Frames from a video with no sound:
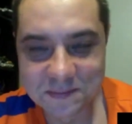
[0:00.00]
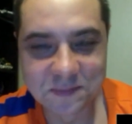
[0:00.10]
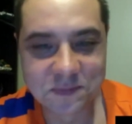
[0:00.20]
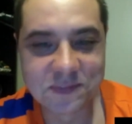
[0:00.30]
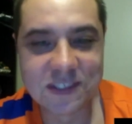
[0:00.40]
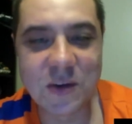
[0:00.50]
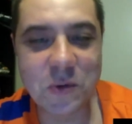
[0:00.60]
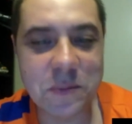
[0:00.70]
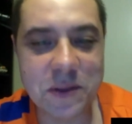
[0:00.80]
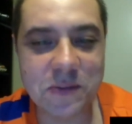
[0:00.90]
Yeah, we'll
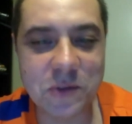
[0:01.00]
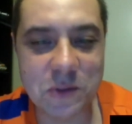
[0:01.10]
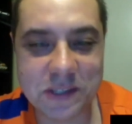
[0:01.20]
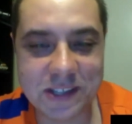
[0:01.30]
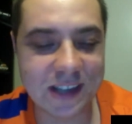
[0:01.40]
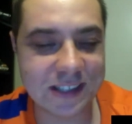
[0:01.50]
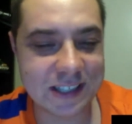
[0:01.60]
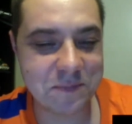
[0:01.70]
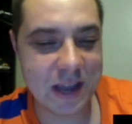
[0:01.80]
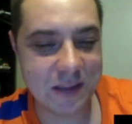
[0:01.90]
be we'll be toxic
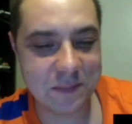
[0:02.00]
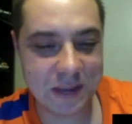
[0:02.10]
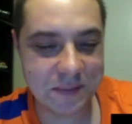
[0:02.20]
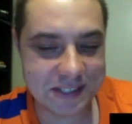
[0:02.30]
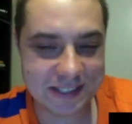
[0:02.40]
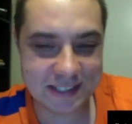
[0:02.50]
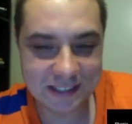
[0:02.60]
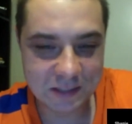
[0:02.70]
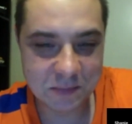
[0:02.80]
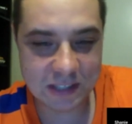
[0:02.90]
man babies, but
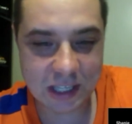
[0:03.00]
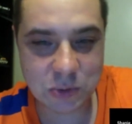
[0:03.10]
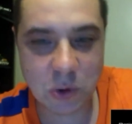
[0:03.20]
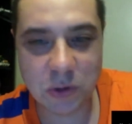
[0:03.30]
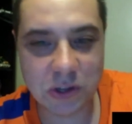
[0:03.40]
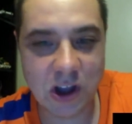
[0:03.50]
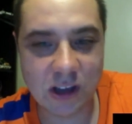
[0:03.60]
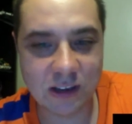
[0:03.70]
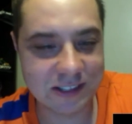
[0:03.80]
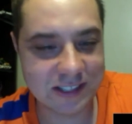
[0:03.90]
that's what we'll call
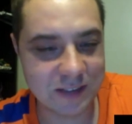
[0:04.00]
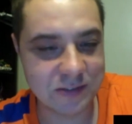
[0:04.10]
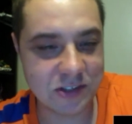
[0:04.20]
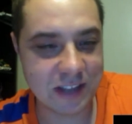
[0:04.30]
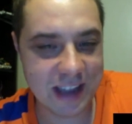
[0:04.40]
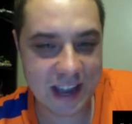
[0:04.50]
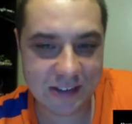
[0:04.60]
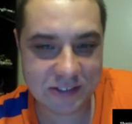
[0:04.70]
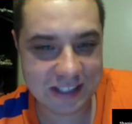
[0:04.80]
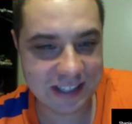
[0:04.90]
ourselves, so they can't use it
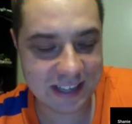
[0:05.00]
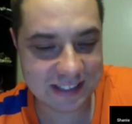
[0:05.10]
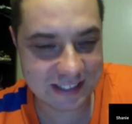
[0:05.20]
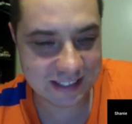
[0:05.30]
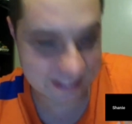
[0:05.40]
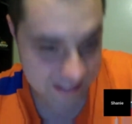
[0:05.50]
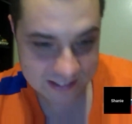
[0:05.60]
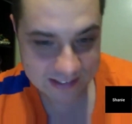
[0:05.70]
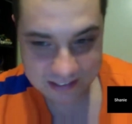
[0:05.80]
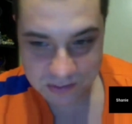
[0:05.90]
against us.
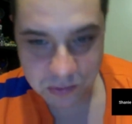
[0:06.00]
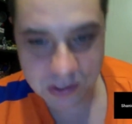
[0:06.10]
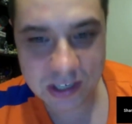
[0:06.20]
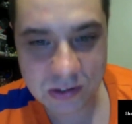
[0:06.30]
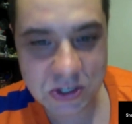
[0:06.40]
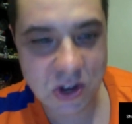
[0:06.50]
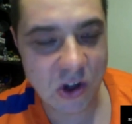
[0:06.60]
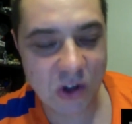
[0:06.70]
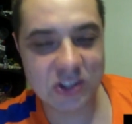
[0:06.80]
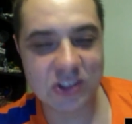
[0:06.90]
We're gonna use all the
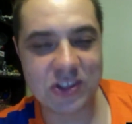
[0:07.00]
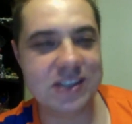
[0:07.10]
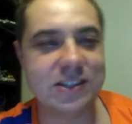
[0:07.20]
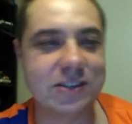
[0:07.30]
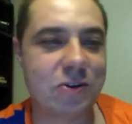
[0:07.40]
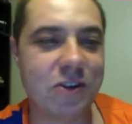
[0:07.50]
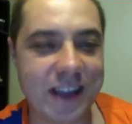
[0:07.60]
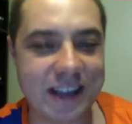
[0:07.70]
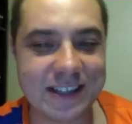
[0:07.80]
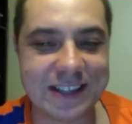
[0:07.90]
things they'll throw against
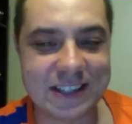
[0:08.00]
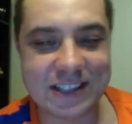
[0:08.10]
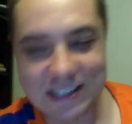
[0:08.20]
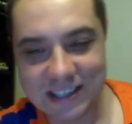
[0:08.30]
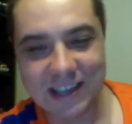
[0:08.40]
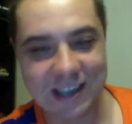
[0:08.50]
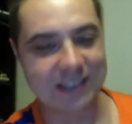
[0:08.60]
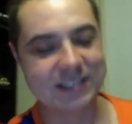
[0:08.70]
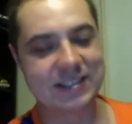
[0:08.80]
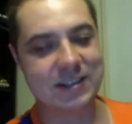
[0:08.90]
us in
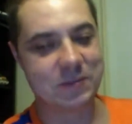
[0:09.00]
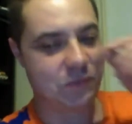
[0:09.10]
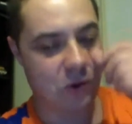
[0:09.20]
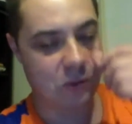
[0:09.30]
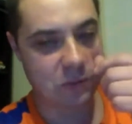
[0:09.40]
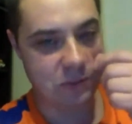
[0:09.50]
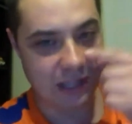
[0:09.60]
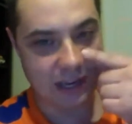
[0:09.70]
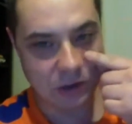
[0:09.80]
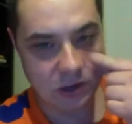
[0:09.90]
some form. We'll be like,
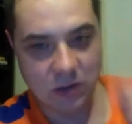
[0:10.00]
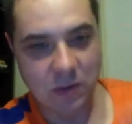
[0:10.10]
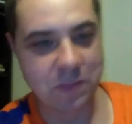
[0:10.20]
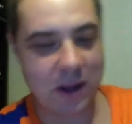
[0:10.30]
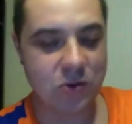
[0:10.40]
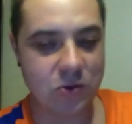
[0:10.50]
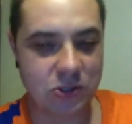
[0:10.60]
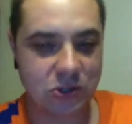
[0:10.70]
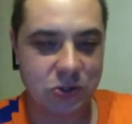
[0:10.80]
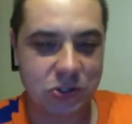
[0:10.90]
but who, who
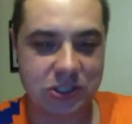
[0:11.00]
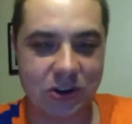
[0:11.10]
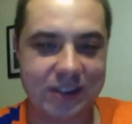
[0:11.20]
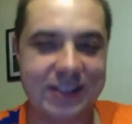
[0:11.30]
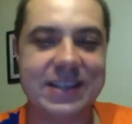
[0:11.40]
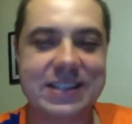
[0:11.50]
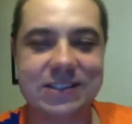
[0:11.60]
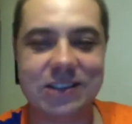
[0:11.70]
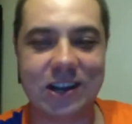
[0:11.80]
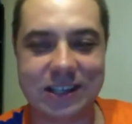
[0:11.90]
started this?
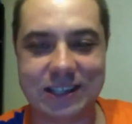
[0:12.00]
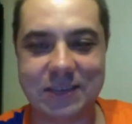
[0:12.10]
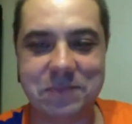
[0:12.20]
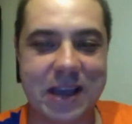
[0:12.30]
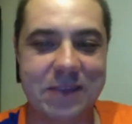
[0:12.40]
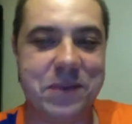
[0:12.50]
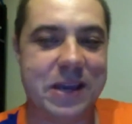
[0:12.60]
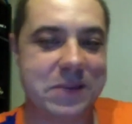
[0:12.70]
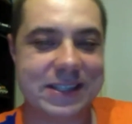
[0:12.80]
Toxic man babies.